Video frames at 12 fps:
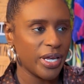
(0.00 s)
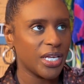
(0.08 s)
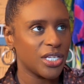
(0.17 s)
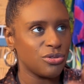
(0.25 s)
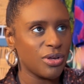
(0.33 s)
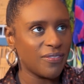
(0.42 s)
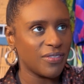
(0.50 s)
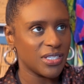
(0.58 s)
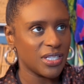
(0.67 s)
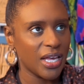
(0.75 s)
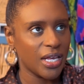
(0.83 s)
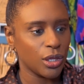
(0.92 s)
Because you have this
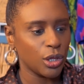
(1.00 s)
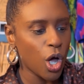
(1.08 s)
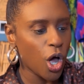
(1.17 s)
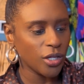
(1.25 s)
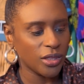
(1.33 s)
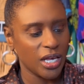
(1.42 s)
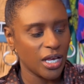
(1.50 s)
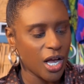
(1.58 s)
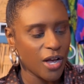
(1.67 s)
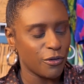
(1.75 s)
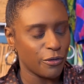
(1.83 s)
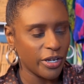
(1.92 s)
like long thing
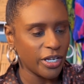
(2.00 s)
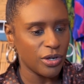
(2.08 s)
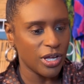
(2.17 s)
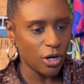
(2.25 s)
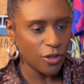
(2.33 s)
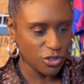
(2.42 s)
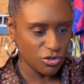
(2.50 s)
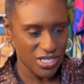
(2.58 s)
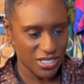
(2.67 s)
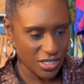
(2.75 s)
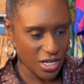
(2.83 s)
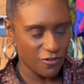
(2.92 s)
covering, you had all the
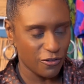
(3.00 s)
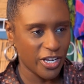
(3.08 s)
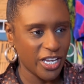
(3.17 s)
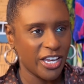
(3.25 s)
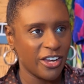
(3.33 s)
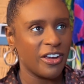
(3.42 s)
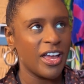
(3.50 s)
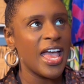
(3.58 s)
dresses covering here,